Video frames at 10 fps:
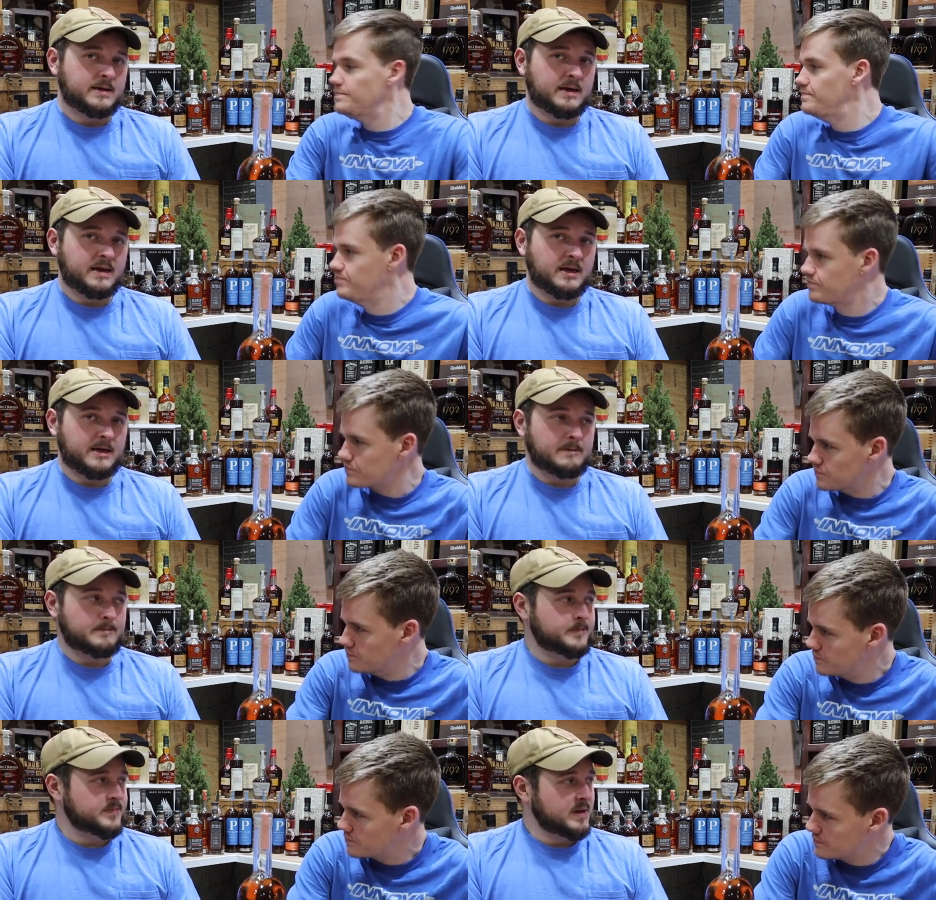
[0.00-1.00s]

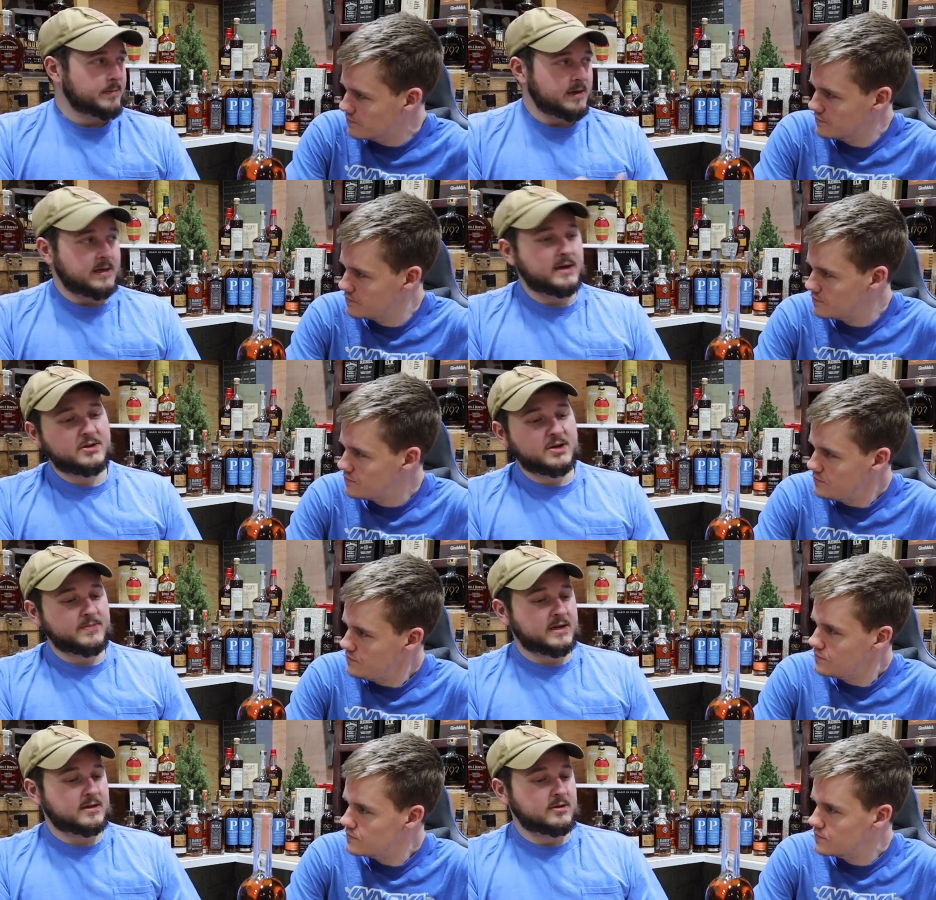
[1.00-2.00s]
Speaker 1: And because I'm
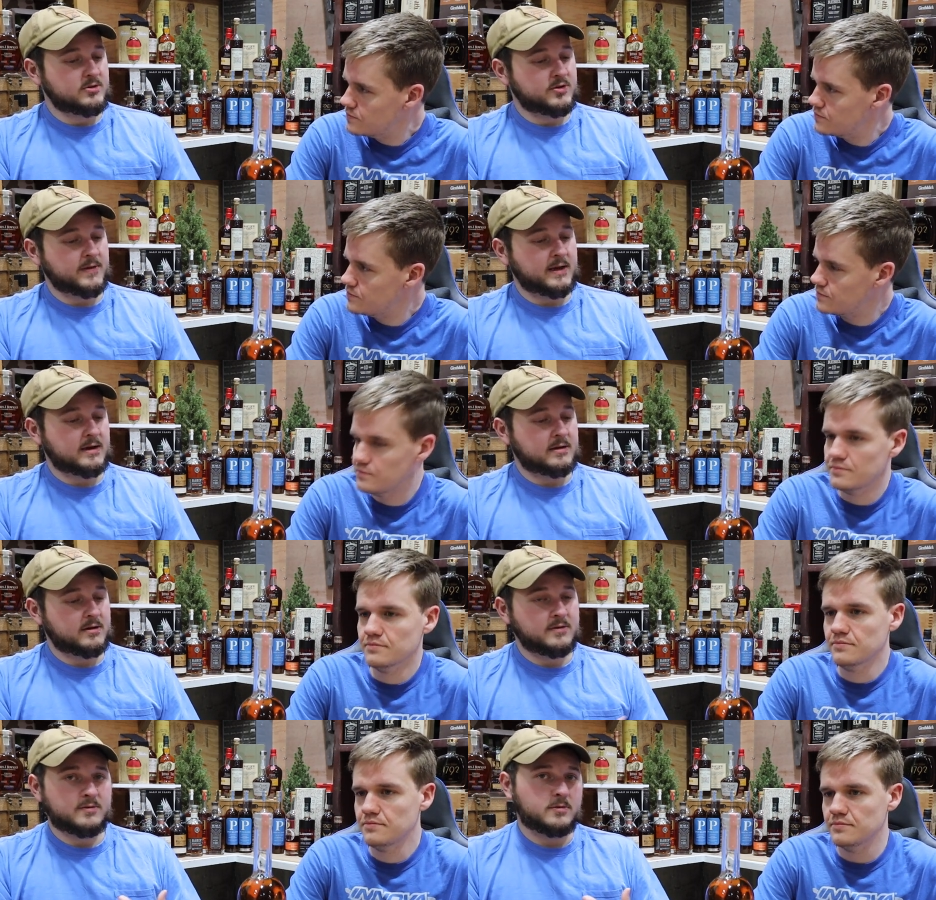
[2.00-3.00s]
not a huge fan
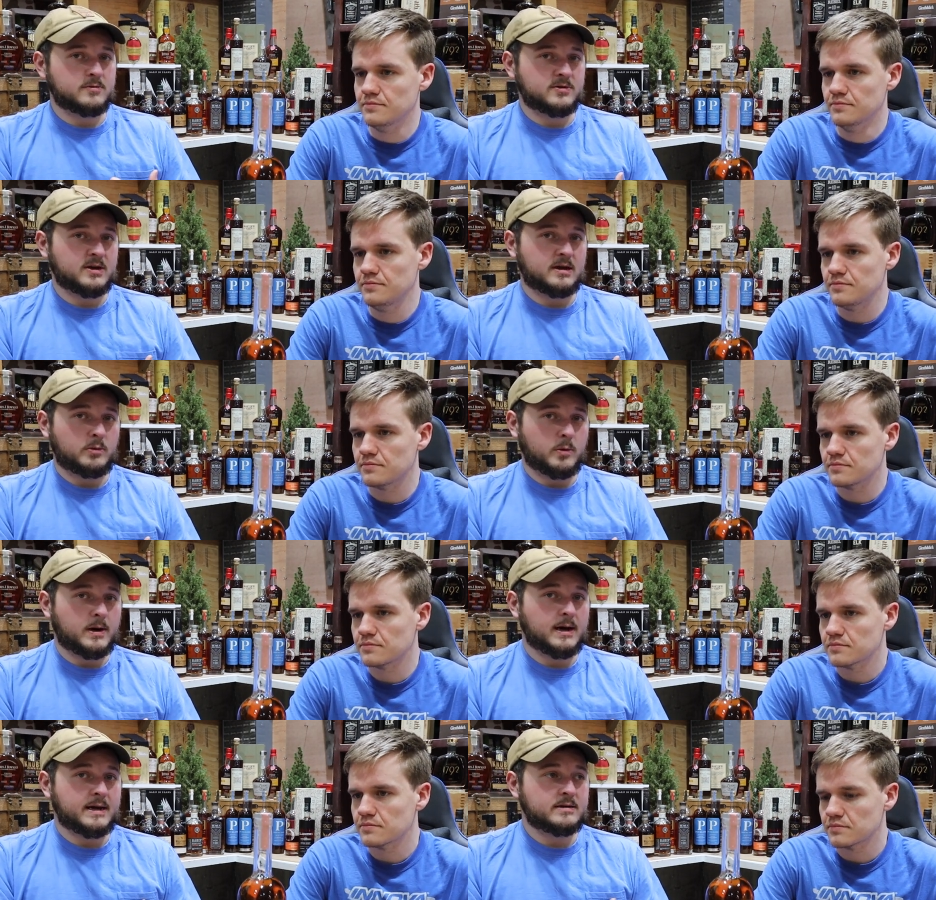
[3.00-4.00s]
of rosé
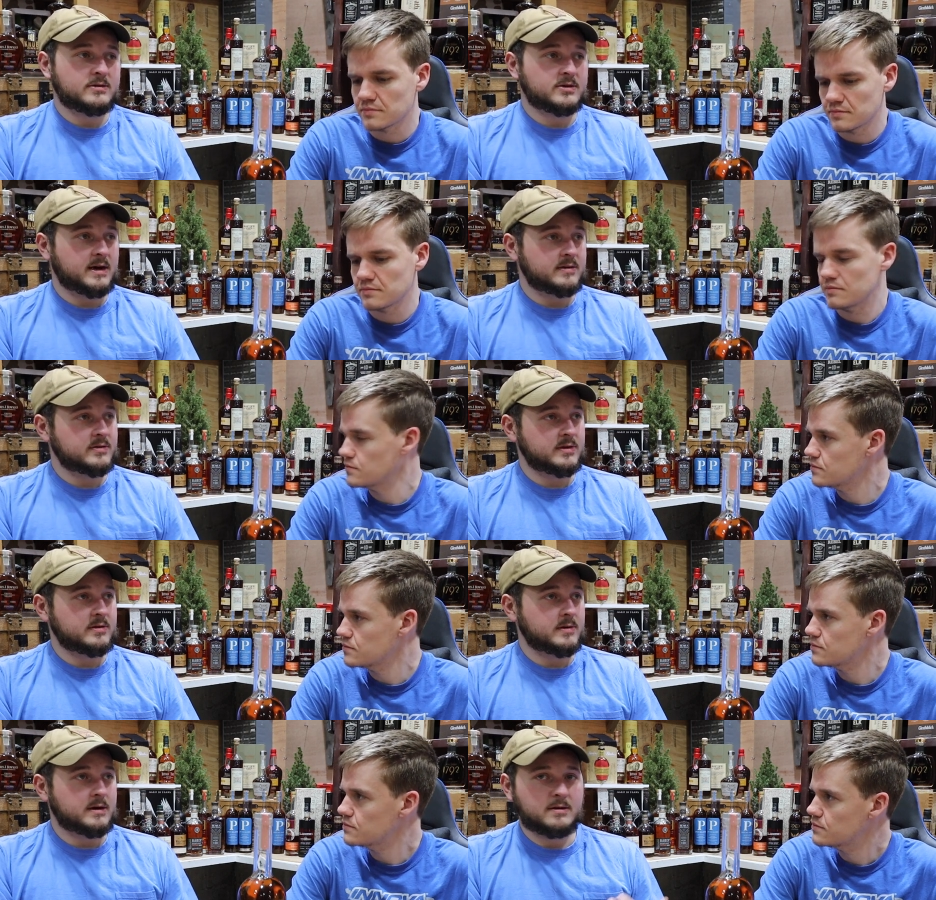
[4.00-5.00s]
wines, I was
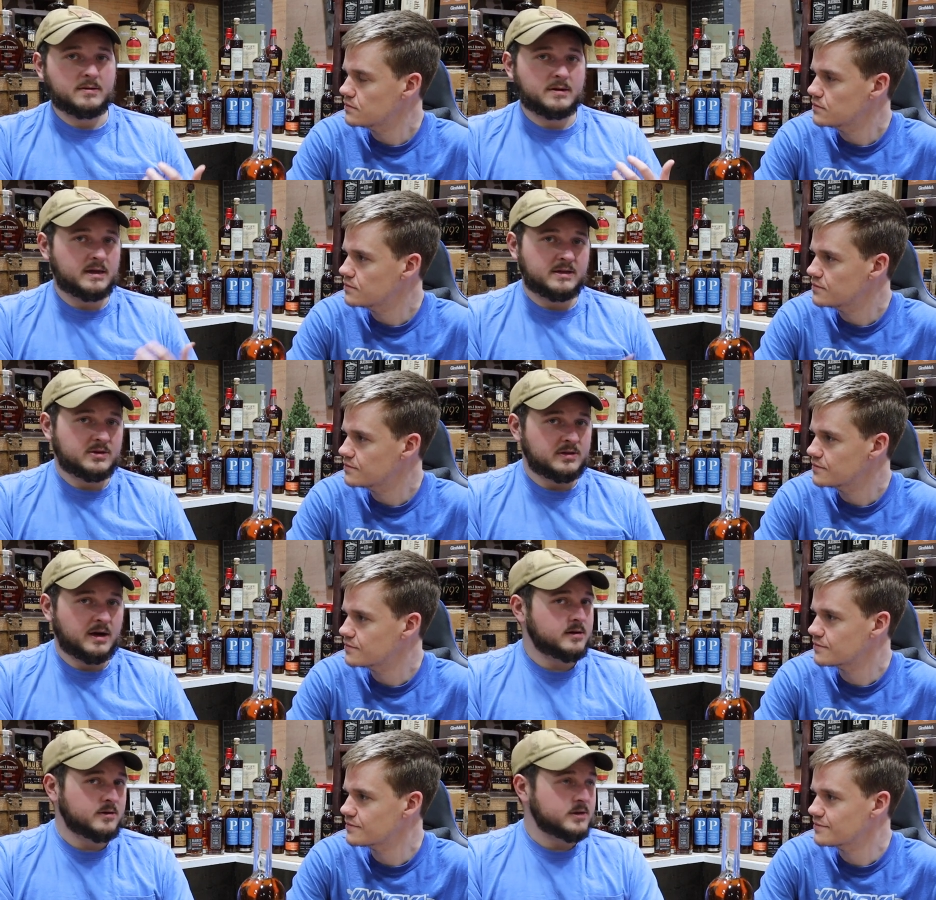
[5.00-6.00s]
like, well, it's
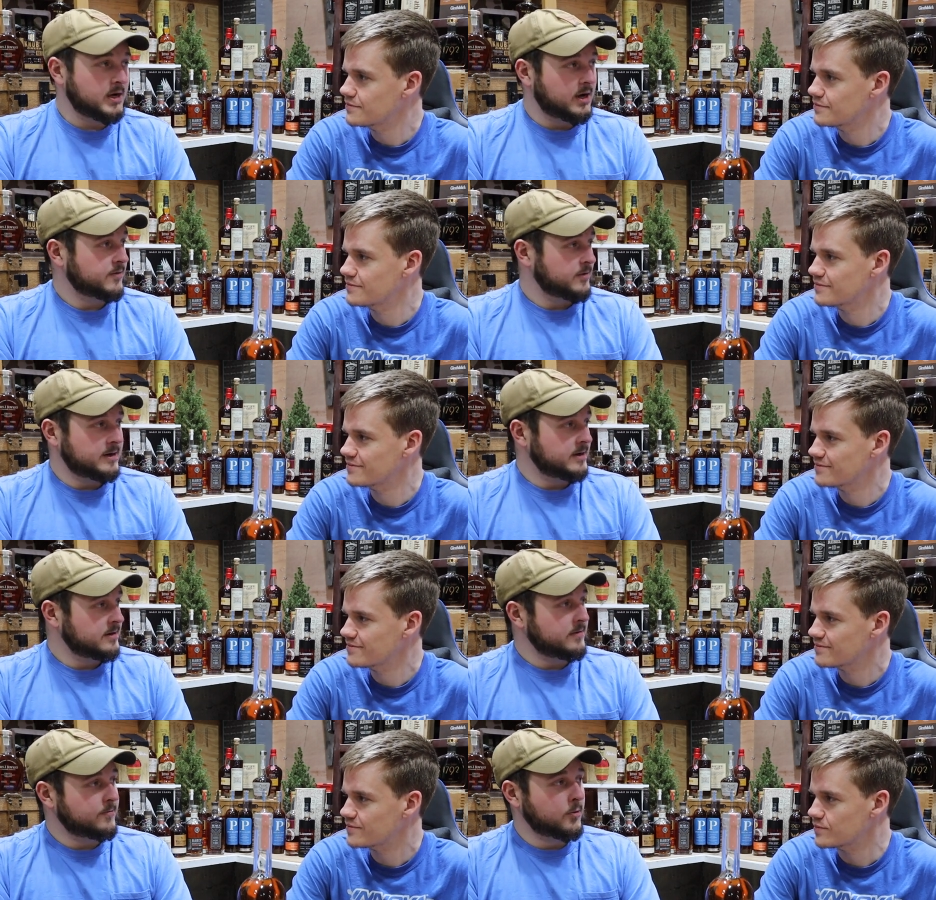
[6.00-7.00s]
not going to offer
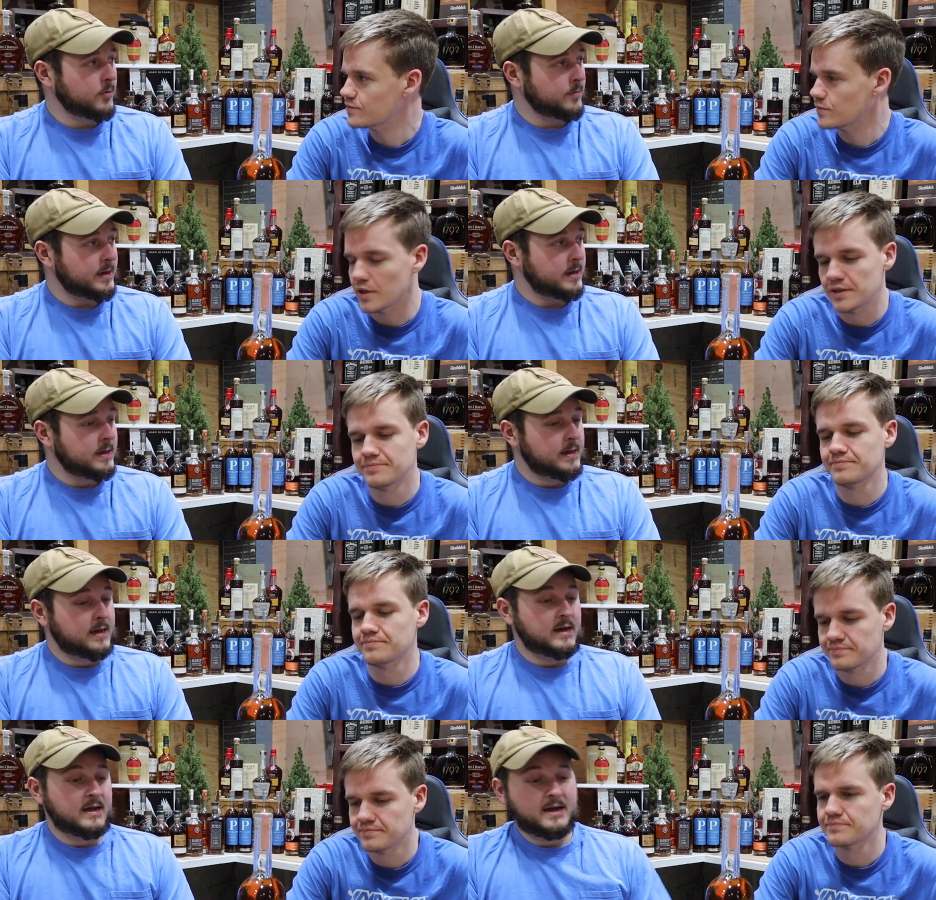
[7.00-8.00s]
anything for me. Right.
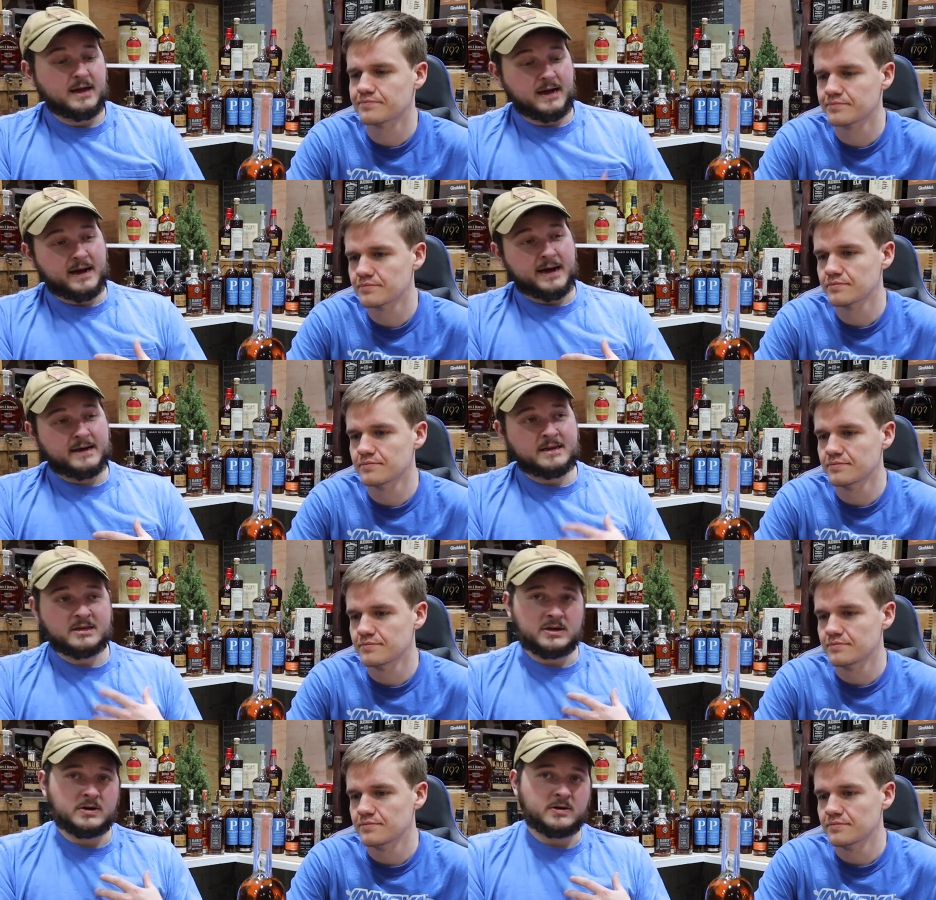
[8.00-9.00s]
Uh,
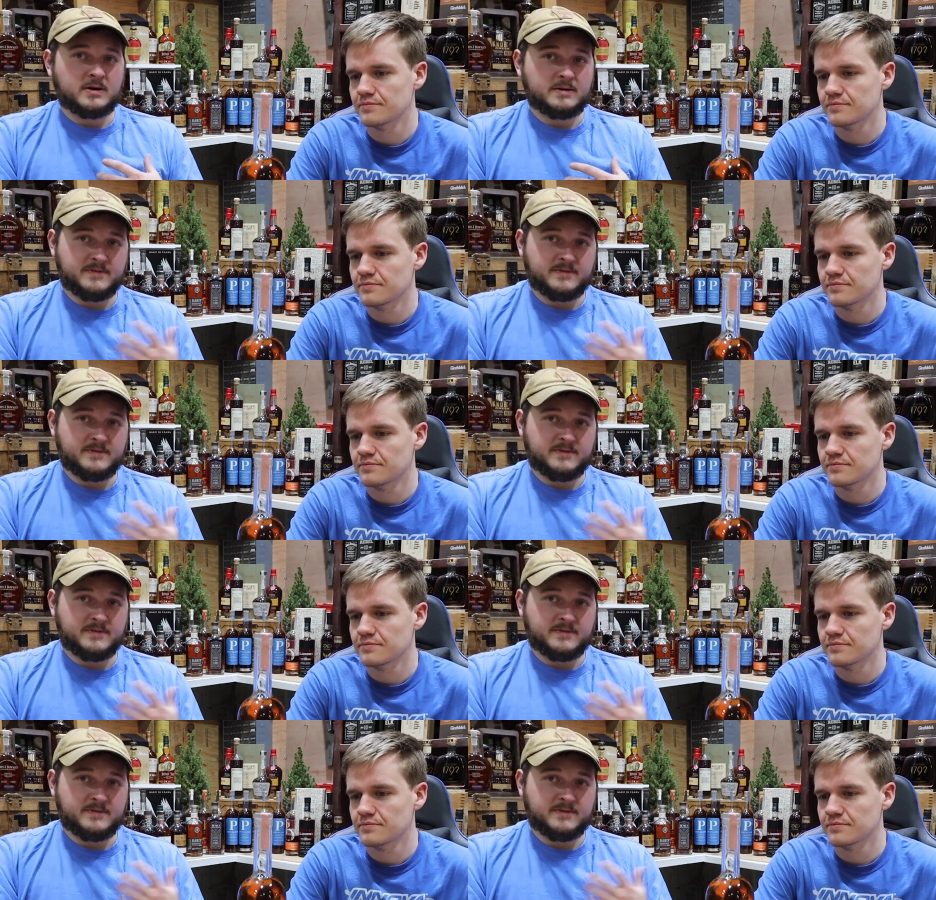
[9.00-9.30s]
until